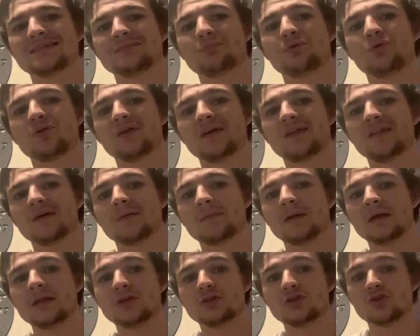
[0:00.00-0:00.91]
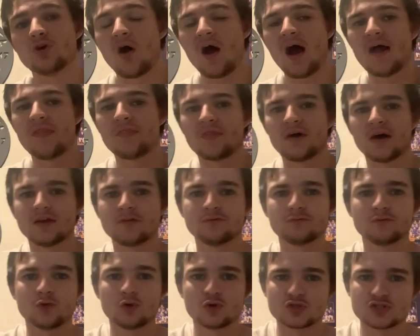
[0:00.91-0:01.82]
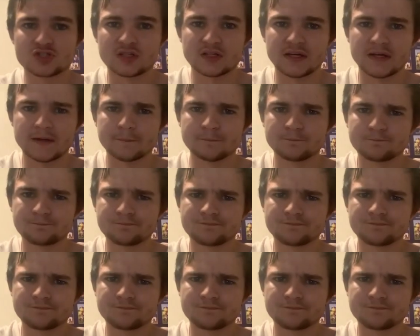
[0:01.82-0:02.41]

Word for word: putting them in ninth, unfortunately.